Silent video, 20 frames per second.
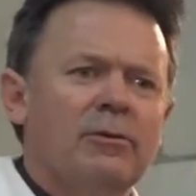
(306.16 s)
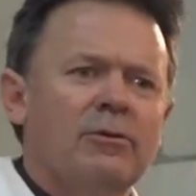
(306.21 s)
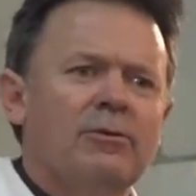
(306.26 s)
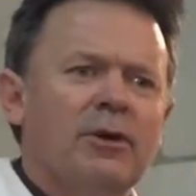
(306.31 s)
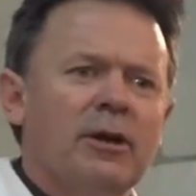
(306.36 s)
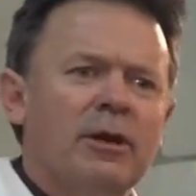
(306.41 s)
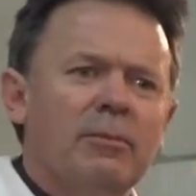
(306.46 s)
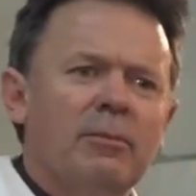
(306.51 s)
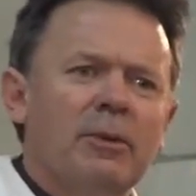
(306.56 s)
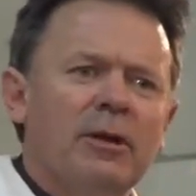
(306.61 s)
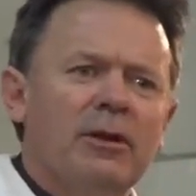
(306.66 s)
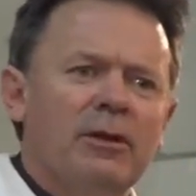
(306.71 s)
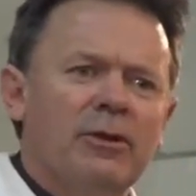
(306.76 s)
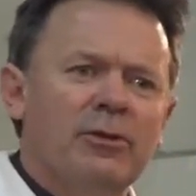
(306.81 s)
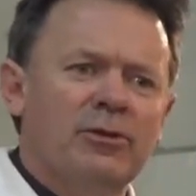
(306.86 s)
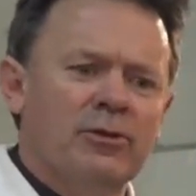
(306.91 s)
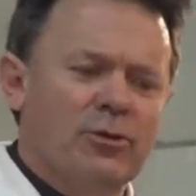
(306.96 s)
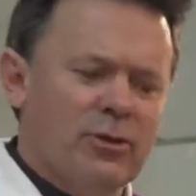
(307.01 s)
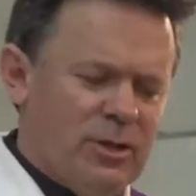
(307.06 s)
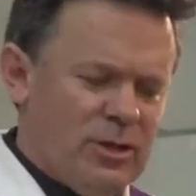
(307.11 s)
For
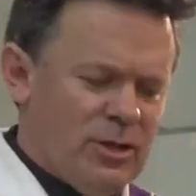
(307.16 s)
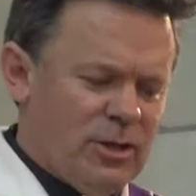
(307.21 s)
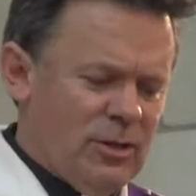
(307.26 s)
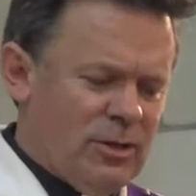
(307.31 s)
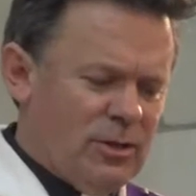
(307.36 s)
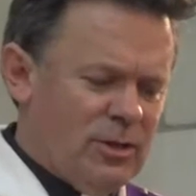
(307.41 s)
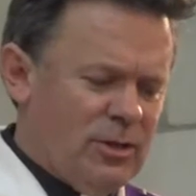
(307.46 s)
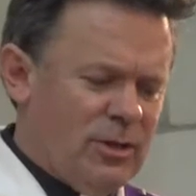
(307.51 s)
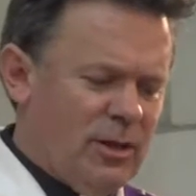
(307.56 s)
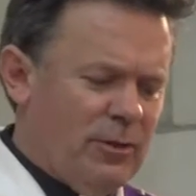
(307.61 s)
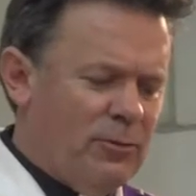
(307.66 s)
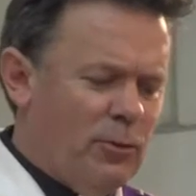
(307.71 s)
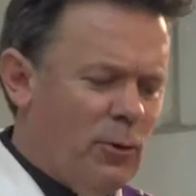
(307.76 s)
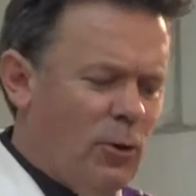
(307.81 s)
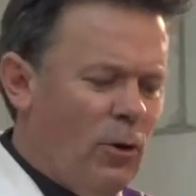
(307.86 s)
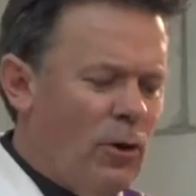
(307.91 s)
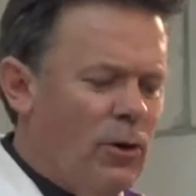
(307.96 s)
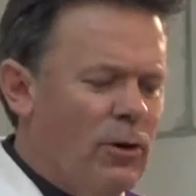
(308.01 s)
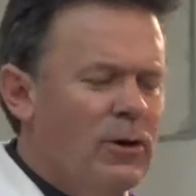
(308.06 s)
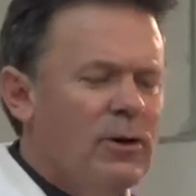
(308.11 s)
fundamentalist Christians,
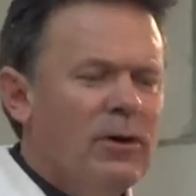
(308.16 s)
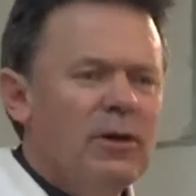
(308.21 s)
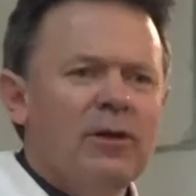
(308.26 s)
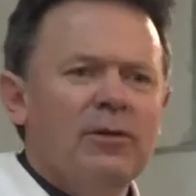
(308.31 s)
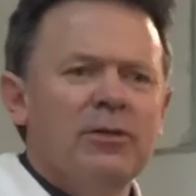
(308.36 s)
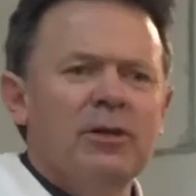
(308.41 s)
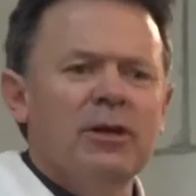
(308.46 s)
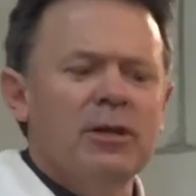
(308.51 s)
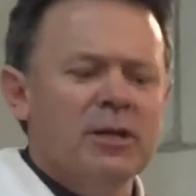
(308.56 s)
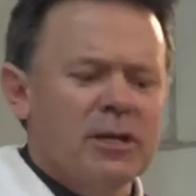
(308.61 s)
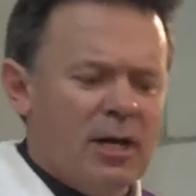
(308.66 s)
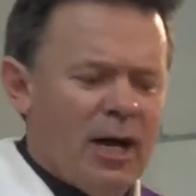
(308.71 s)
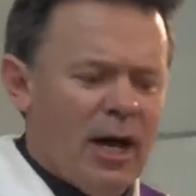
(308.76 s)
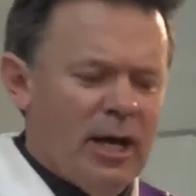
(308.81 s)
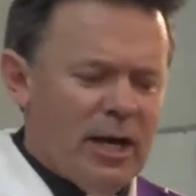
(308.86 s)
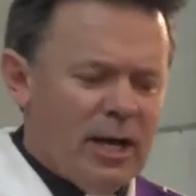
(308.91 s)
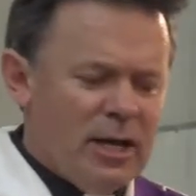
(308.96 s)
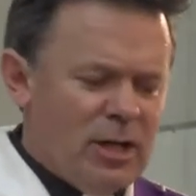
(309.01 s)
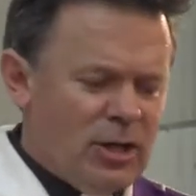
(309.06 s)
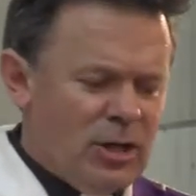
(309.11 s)
therefore, the
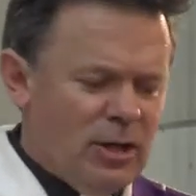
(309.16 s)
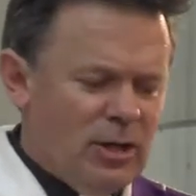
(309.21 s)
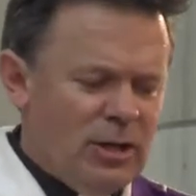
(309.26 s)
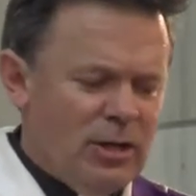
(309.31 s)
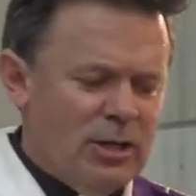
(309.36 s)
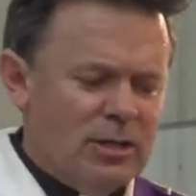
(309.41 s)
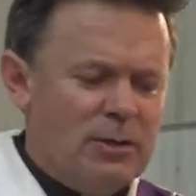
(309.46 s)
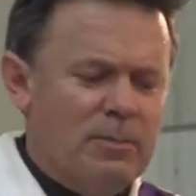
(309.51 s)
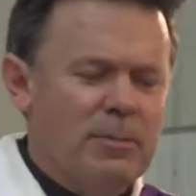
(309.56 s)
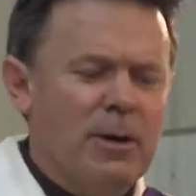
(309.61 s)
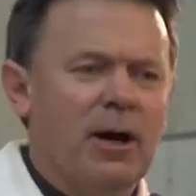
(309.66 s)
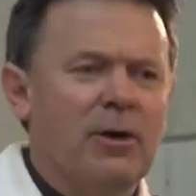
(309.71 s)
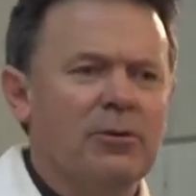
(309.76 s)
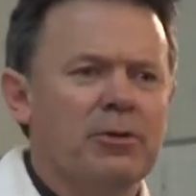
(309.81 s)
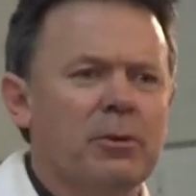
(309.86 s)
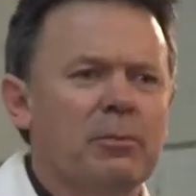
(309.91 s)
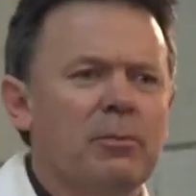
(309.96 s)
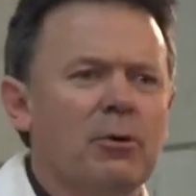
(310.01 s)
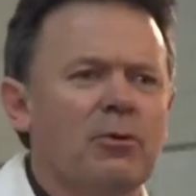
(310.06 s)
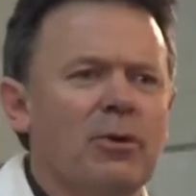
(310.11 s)
incarnation is
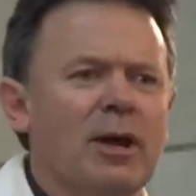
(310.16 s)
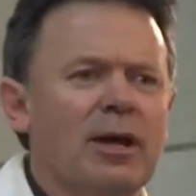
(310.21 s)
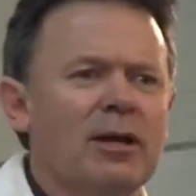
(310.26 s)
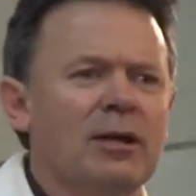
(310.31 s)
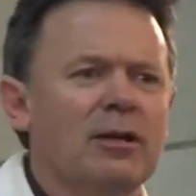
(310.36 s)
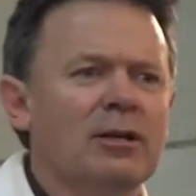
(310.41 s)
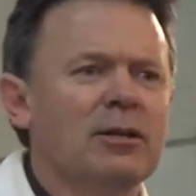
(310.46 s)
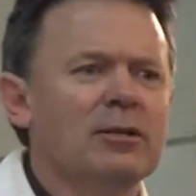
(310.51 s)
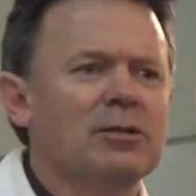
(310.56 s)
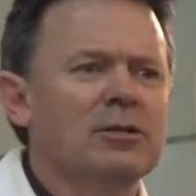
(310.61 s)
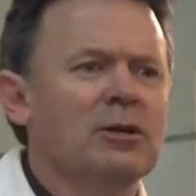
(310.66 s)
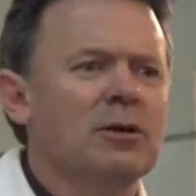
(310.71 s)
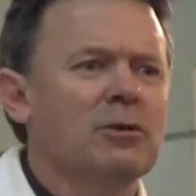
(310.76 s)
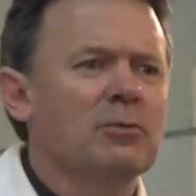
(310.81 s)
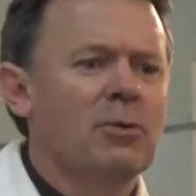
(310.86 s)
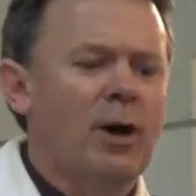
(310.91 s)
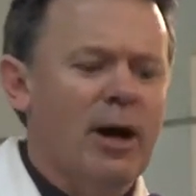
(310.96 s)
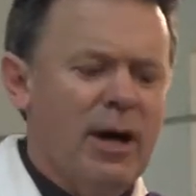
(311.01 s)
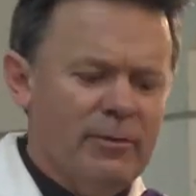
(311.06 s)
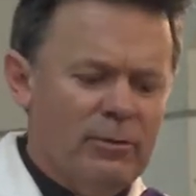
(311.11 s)
about the miraculous
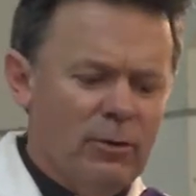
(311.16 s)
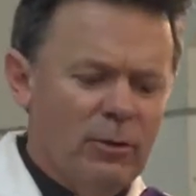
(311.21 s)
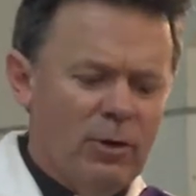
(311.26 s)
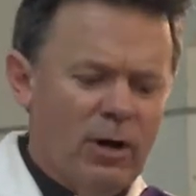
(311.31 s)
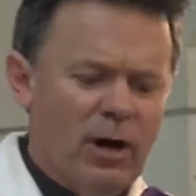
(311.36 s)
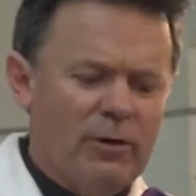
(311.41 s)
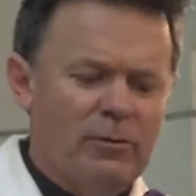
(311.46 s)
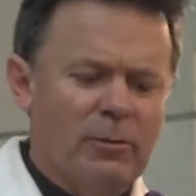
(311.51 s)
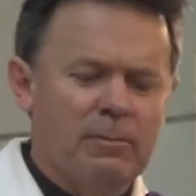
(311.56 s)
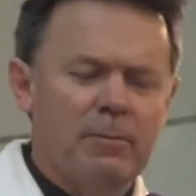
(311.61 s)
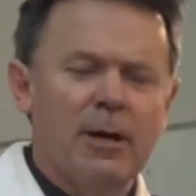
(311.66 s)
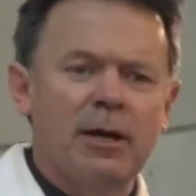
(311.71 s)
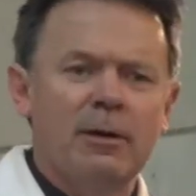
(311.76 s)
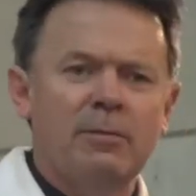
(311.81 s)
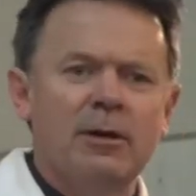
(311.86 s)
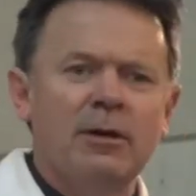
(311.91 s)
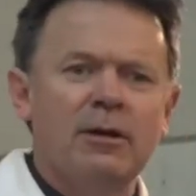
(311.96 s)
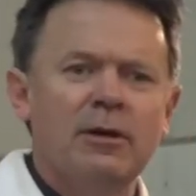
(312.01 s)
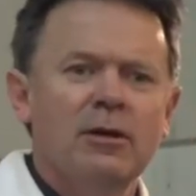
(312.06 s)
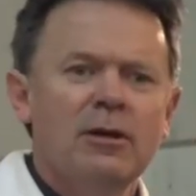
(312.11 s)
arrival of a
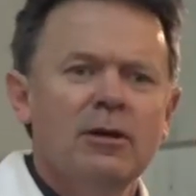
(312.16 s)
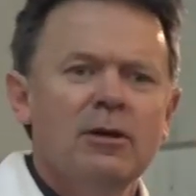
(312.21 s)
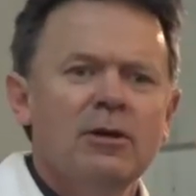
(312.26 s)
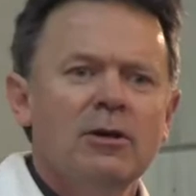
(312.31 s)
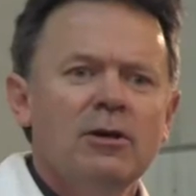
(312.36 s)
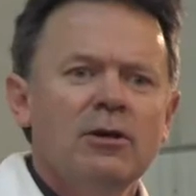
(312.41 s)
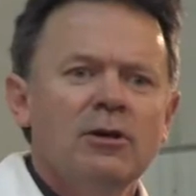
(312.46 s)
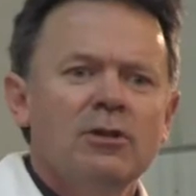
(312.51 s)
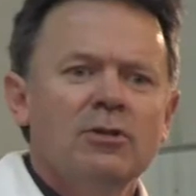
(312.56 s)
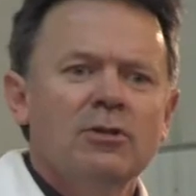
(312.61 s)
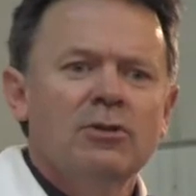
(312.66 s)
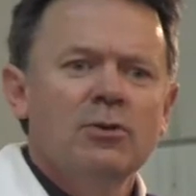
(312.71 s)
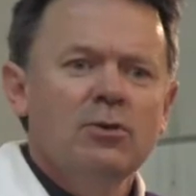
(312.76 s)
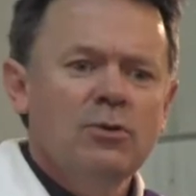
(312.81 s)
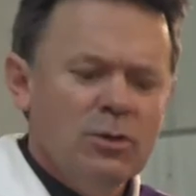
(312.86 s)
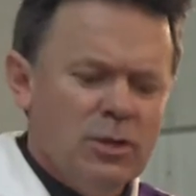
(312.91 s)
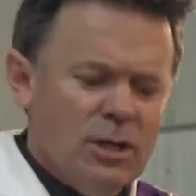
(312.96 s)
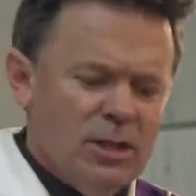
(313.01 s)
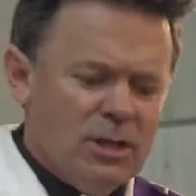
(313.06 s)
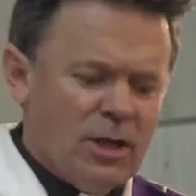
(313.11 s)
baby
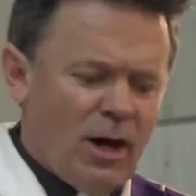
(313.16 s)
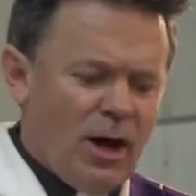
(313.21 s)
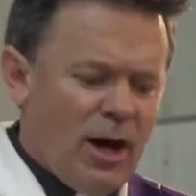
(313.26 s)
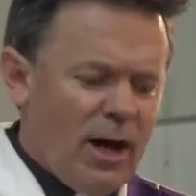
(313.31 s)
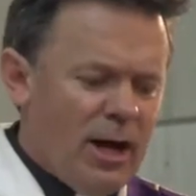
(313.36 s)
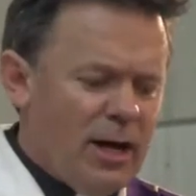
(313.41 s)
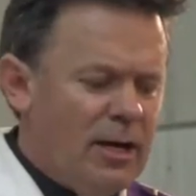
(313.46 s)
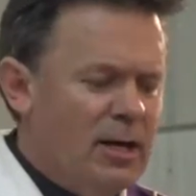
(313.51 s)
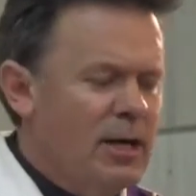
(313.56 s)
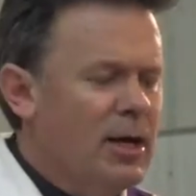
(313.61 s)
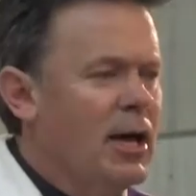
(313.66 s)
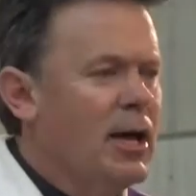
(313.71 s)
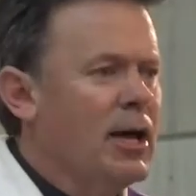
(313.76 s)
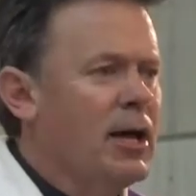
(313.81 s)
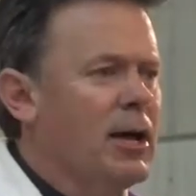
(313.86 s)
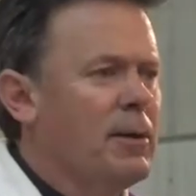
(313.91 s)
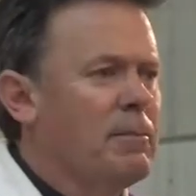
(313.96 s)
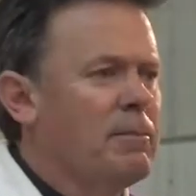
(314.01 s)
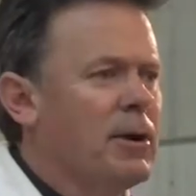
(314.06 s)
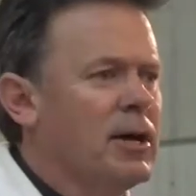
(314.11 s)
soon to die
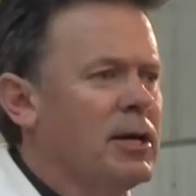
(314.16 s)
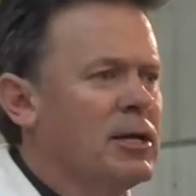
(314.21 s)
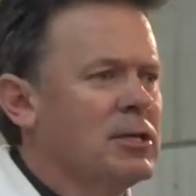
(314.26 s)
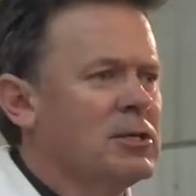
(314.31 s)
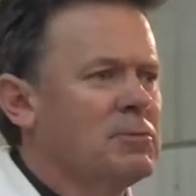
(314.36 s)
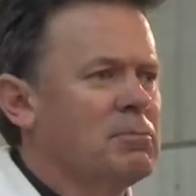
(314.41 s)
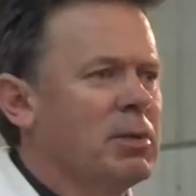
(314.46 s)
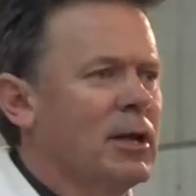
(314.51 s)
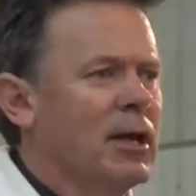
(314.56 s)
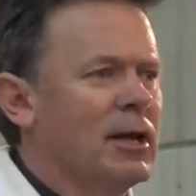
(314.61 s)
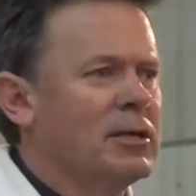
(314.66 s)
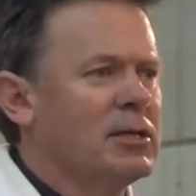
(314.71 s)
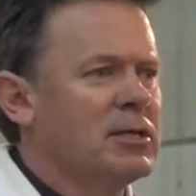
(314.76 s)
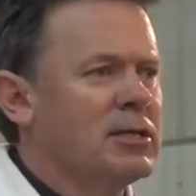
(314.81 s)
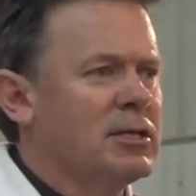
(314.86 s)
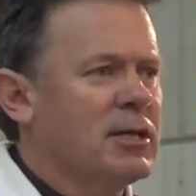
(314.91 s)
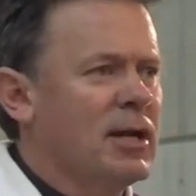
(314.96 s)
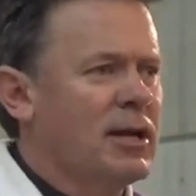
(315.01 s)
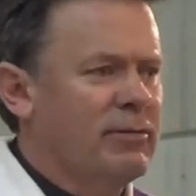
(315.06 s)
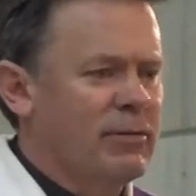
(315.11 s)
and by his
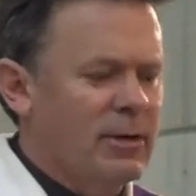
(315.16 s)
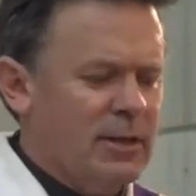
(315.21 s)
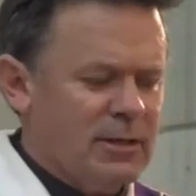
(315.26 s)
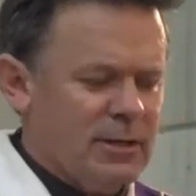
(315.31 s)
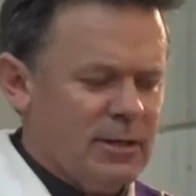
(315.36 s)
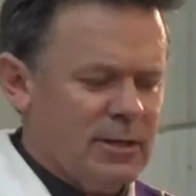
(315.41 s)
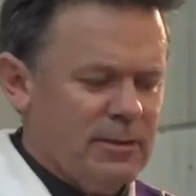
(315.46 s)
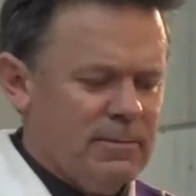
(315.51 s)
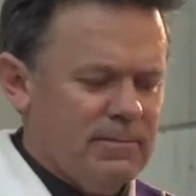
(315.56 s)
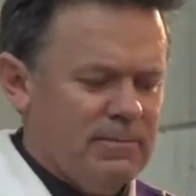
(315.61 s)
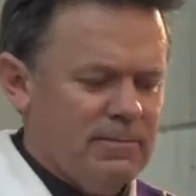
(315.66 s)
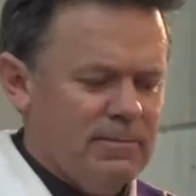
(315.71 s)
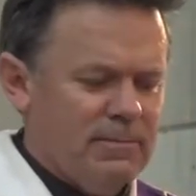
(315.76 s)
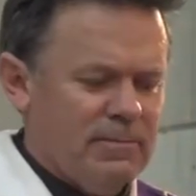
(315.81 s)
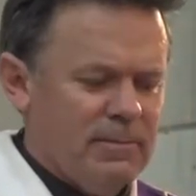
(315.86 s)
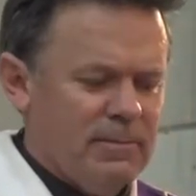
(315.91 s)
blood save us.